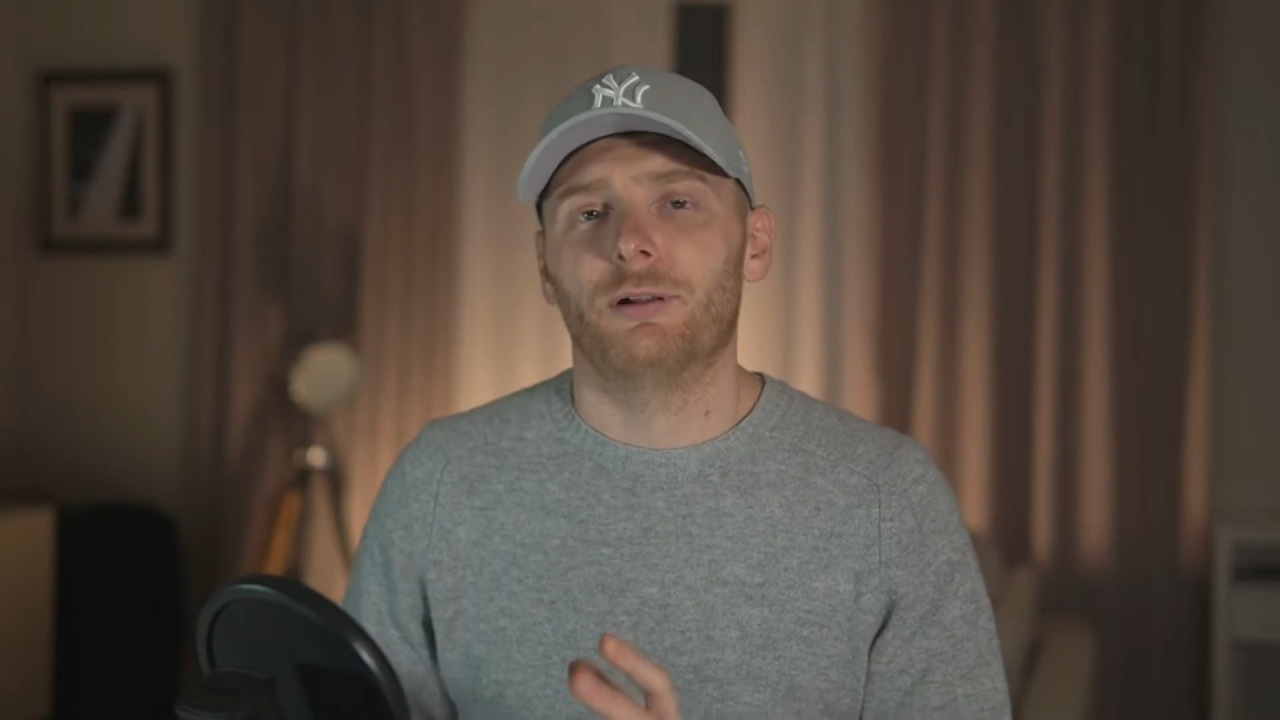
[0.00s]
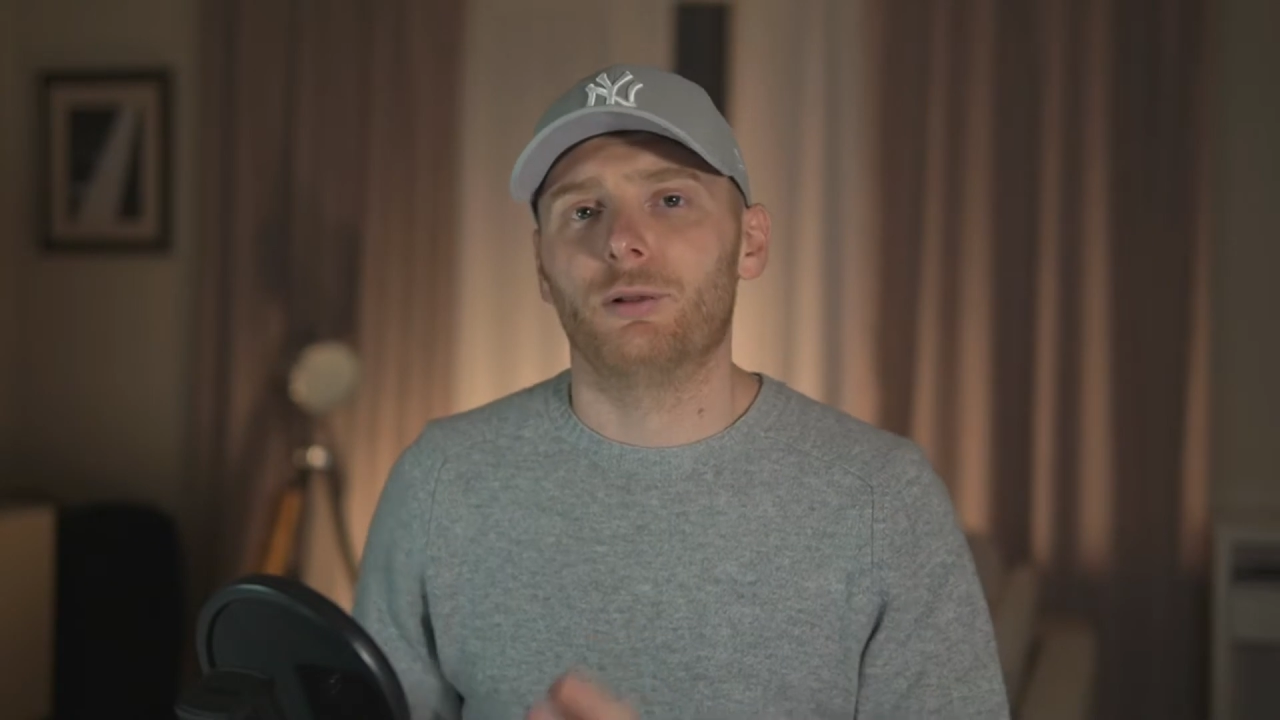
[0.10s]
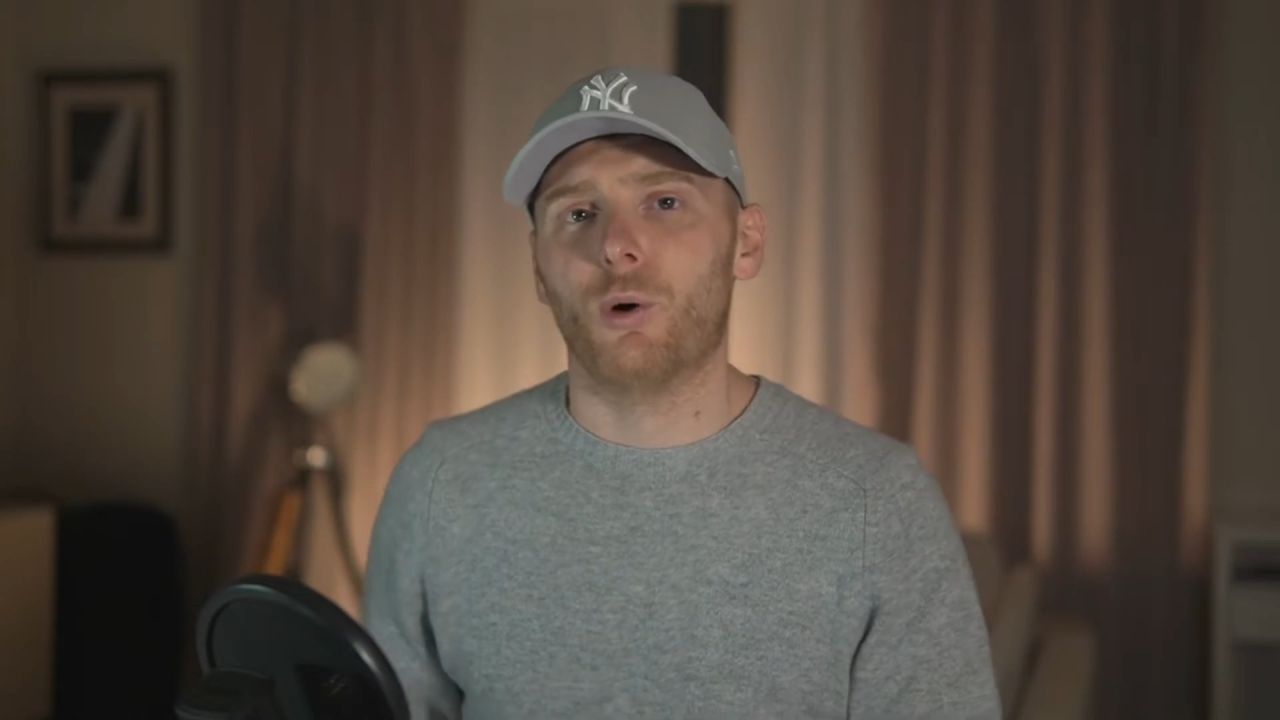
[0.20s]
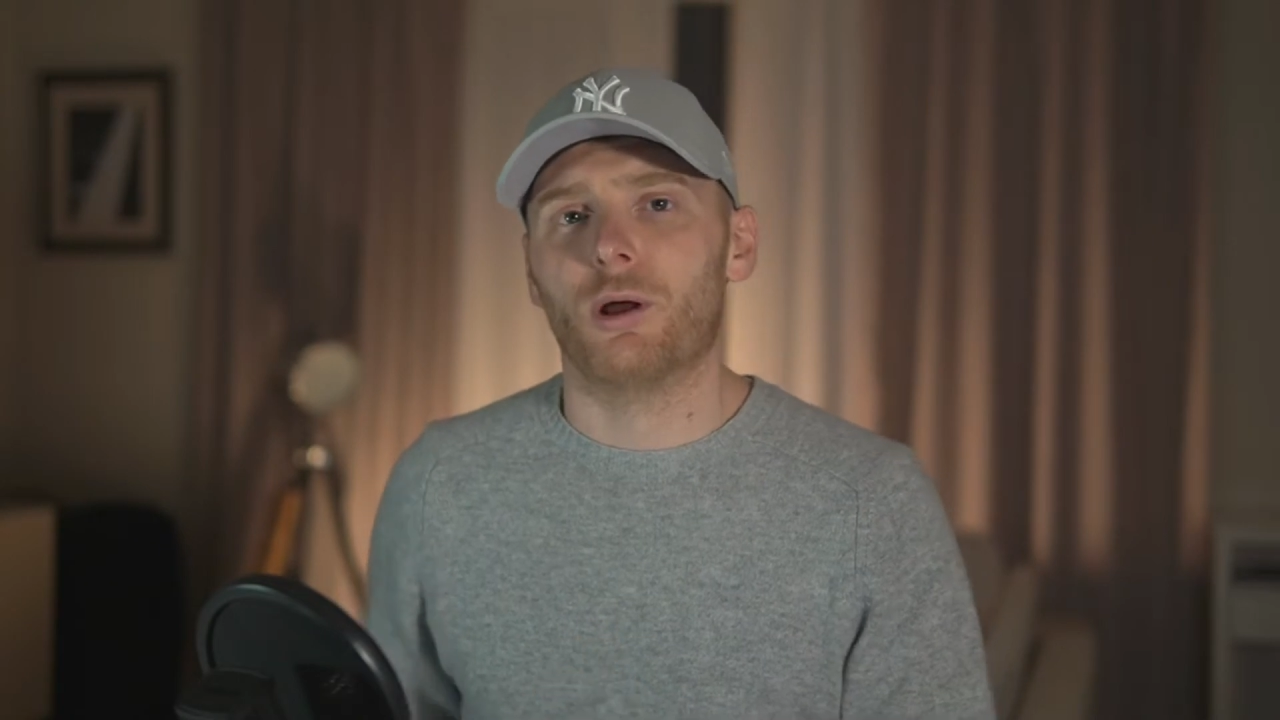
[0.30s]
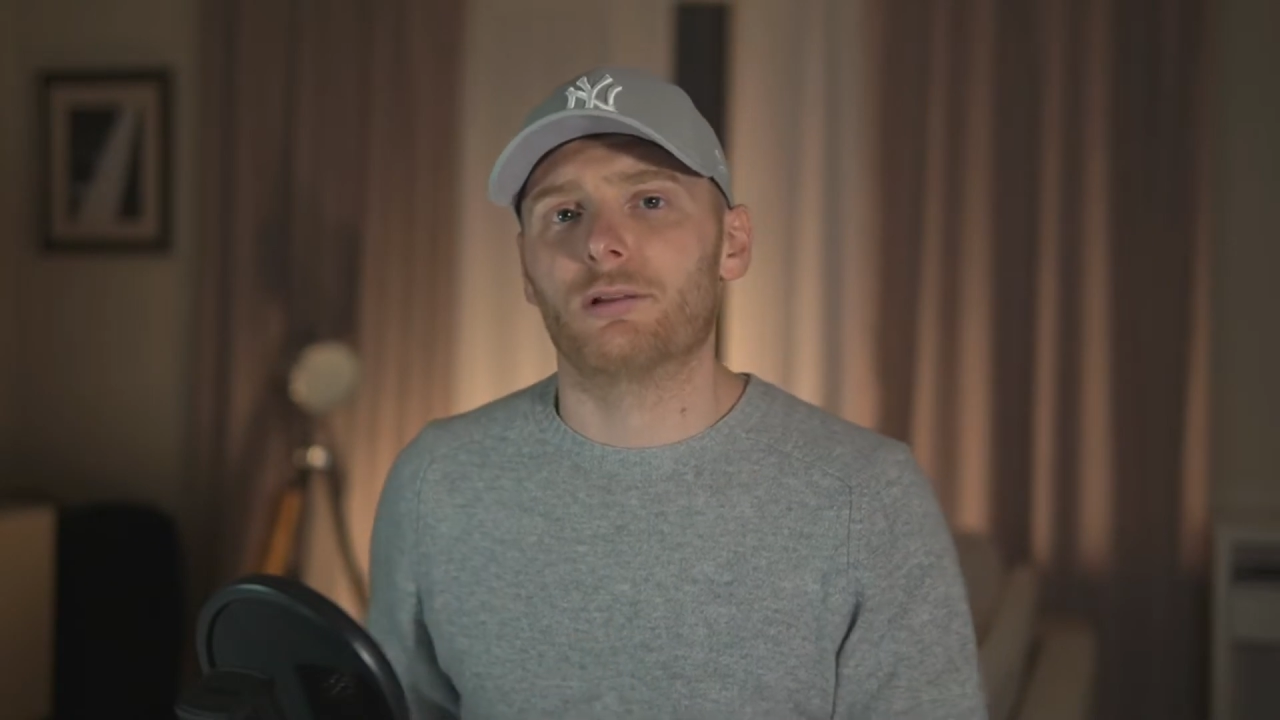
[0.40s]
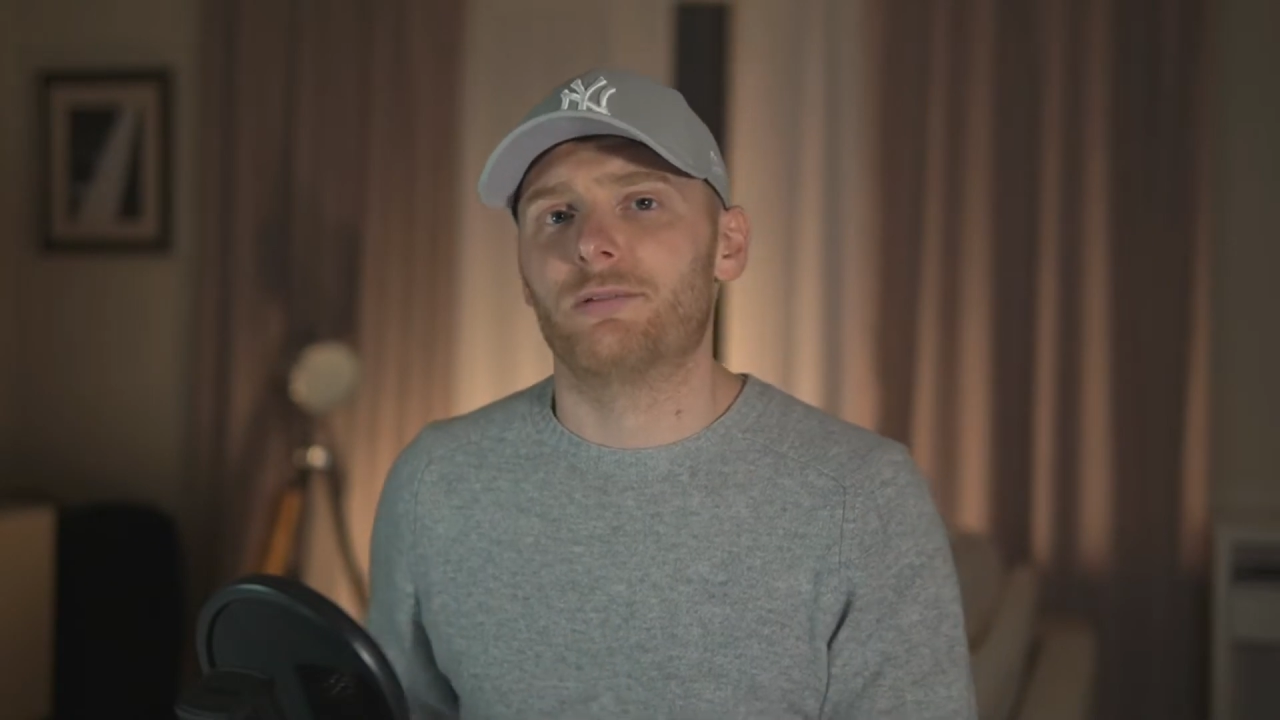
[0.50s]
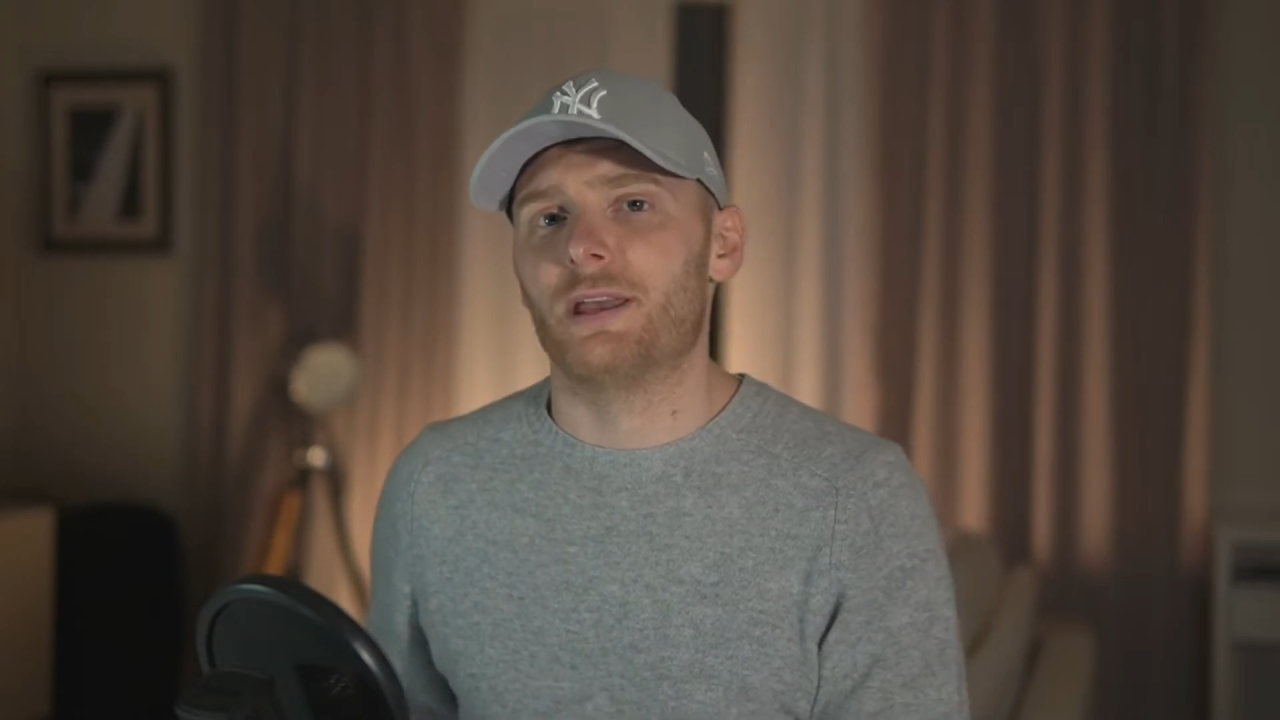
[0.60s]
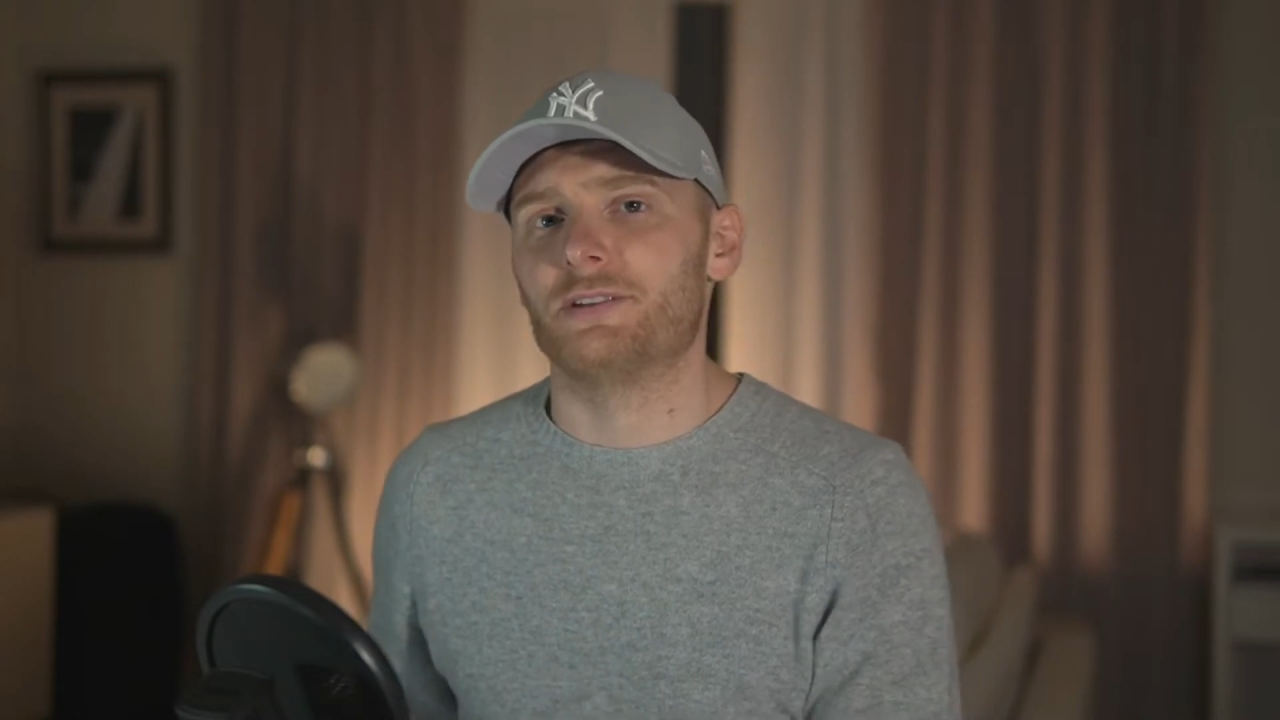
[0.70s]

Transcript: a local V